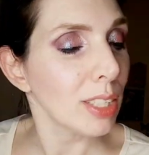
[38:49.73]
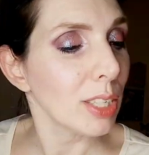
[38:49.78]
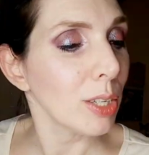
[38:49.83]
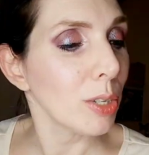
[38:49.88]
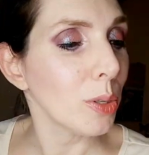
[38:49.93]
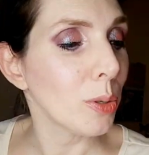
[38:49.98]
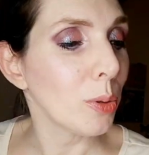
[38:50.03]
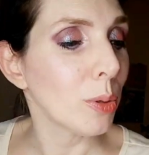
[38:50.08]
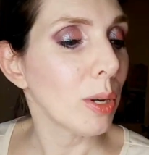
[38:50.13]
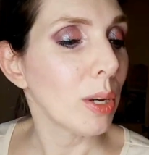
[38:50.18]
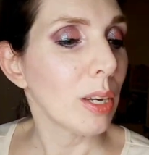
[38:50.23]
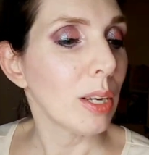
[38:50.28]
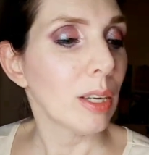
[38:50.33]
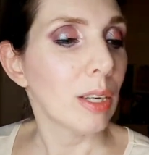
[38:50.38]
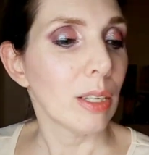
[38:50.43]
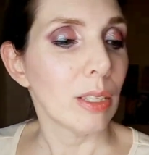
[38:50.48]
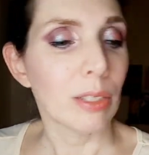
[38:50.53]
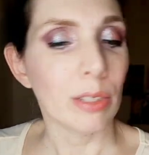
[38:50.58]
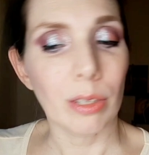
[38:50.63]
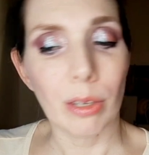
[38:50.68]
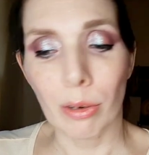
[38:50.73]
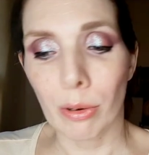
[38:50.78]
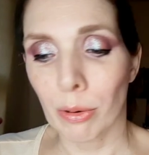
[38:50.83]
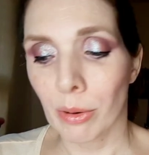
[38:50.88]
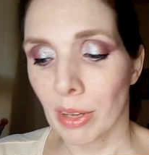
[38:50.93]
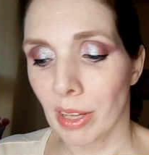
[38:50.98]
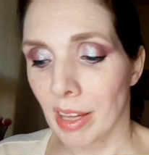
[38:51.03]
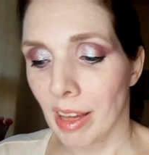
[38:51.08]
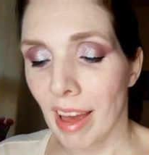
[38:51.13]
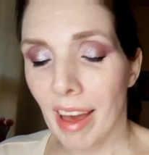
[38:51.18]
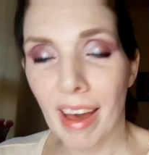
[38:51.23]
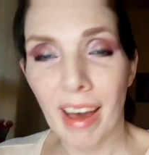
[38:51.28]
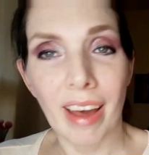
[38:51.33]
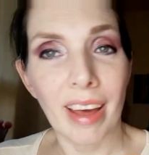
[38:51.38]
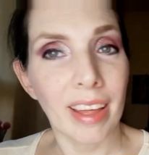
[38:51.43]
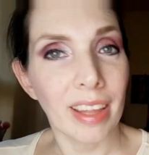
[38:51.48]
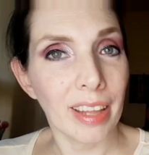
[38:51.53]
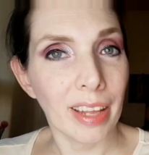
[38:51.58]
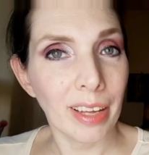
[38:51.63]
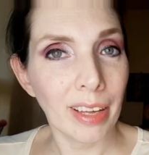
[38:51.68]
So, yeah, thank you
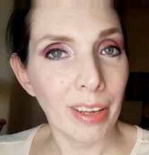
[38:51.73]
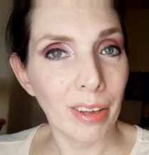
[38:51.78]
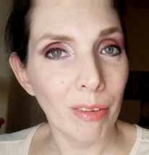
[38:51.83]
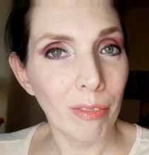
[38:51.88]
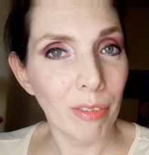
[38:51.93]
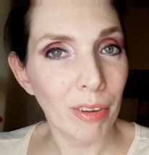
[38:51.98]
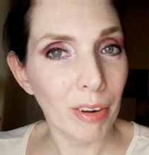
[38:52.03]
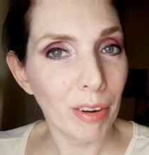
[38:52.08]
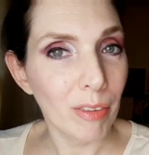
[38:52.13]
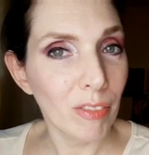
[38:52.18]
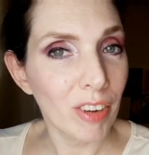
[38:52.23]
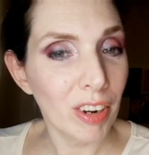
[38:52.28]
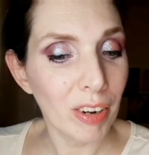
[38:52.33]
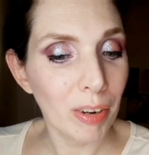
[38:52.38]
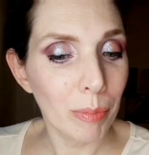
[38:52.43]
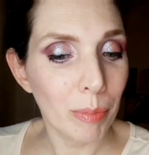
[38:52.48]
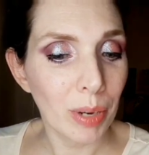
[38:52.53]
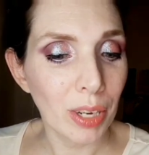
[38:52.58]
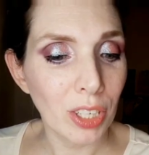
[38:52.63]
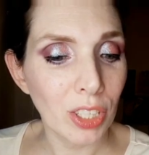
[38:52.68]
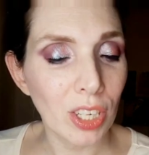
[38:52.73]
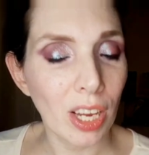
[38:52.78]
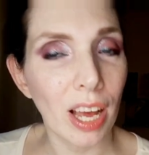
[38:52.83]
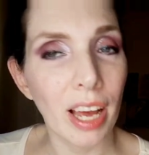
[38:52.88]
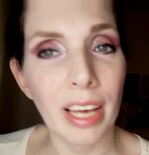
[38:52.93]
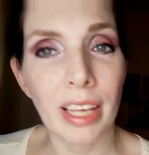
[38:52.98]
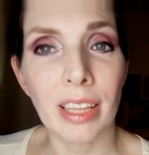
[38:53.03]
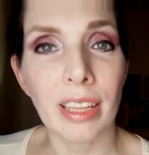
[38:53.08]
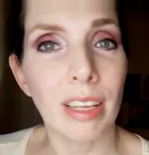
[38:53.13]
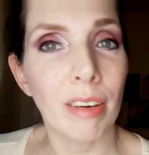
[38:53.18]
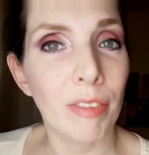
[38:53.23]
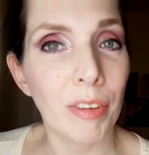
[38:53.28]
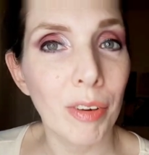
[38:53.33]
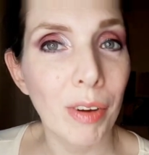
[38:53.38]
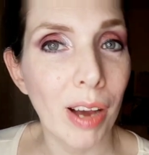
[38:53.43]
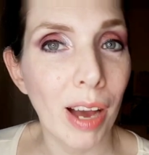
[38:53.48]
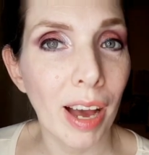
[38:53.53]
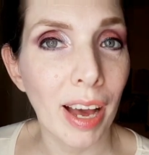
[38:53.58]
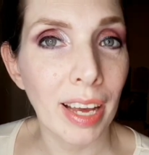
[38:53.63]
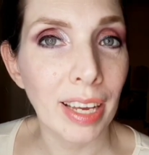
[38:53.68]
very, very much. I love you guys.
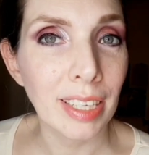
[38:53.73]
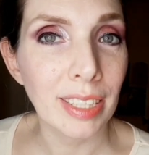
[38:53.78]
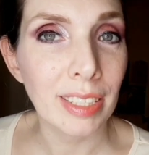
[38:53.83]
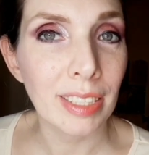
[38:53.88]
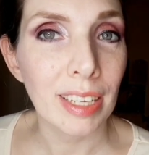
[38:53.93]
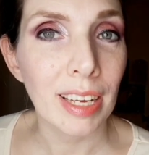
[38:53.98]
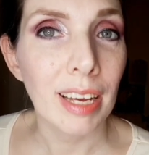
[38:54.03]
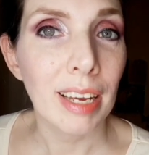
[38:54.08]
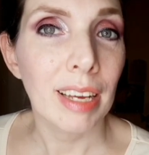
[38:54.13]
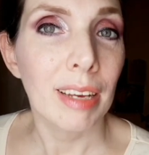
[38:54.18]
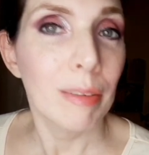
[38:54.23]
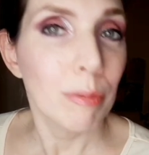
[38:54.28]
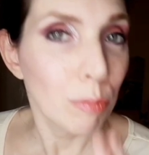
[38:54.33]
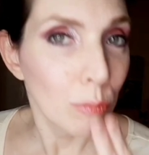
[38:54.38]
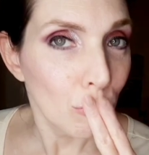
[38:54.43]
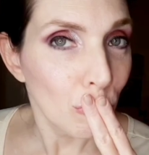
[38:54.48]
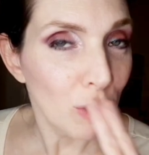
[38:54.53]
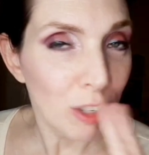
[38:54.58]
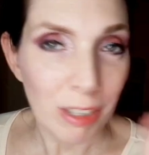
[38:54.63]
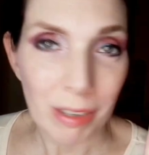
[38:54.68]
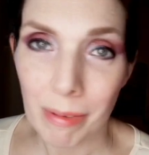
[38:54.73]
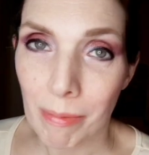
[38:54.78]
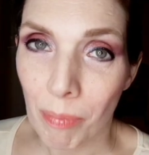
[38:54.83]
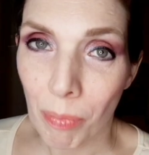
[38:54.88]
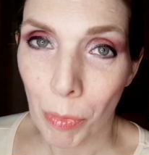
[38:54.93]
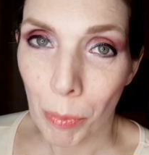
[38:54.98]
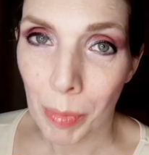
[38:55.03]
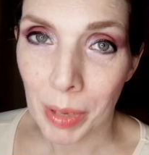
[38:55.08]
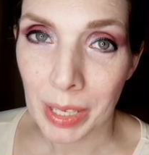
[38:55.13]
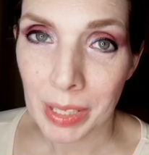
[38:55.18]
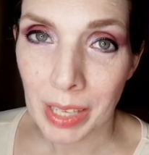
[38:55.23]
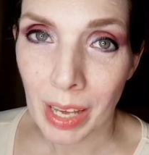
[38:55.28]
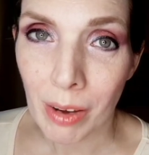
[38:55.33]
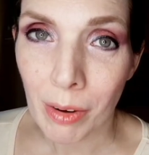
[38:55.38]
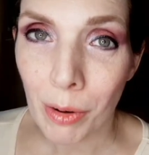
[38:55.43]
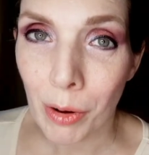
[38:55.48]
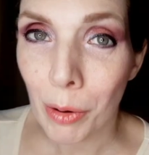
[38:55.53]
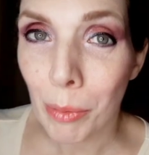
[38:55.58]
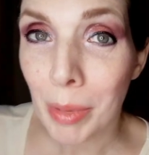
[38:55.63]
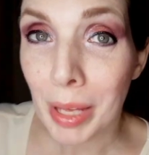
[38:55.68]
Peace out, homies.
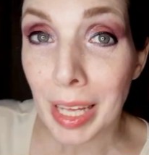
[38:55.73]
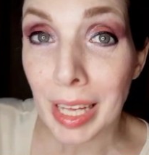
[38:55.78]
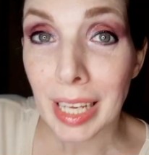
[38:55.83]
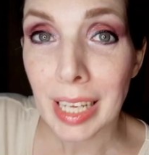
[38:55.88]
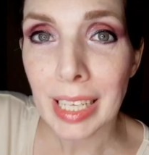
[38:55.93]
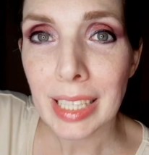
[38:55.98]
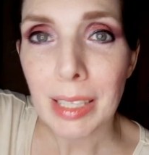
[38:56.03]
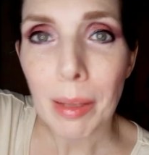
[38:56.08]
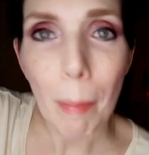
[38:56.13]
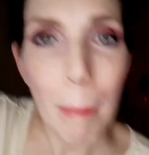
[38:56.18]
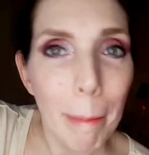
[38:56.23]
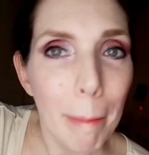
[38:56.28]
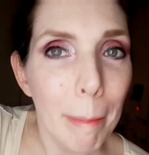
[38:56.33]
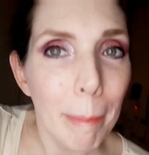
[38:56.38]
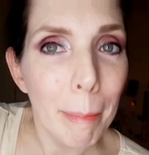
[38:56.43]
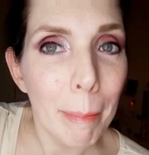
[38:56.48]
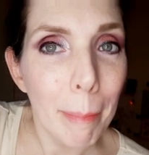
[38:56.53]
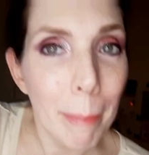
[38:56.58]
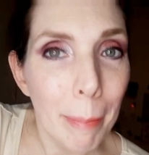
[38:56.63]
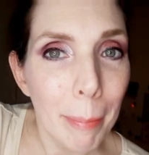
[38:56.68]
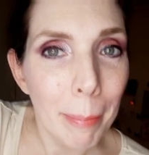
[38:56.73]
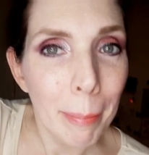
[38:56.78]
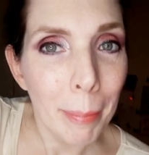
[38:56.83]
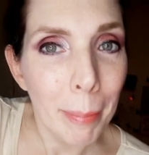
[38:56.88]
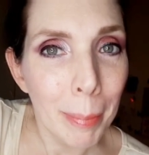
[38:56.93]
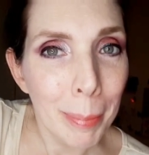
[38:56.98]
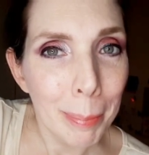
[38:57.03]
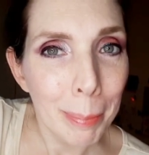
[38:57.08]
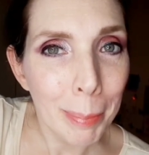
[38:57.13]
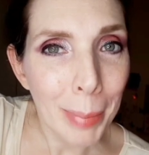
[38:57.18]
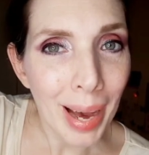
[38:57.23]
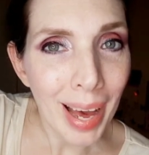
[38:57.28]
Bye.